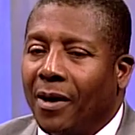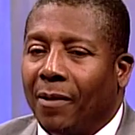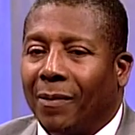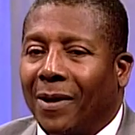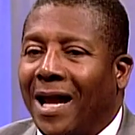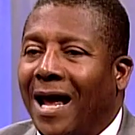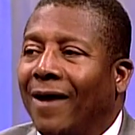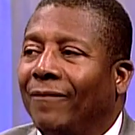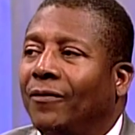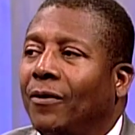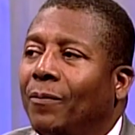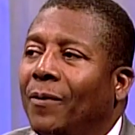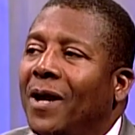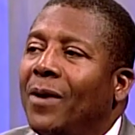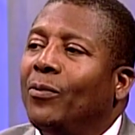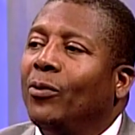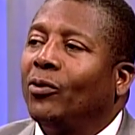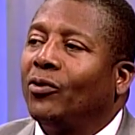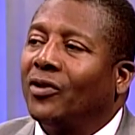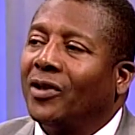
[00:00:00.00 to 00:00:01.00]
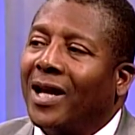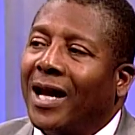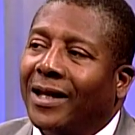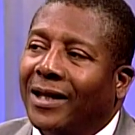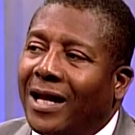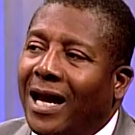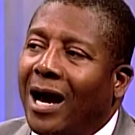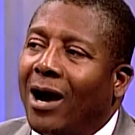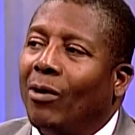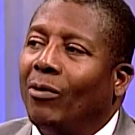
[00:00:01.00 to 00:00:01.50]
But after people sat
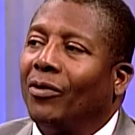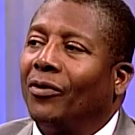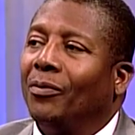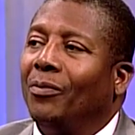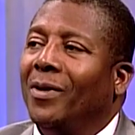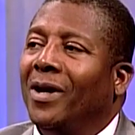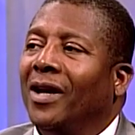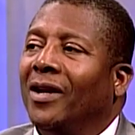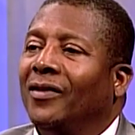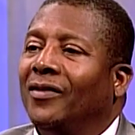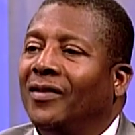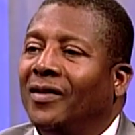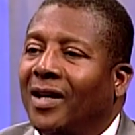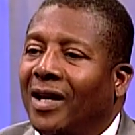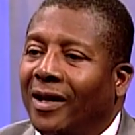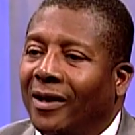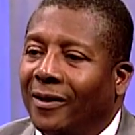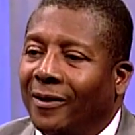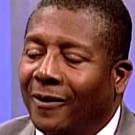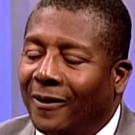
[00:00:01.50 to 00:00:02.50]
down with me and said,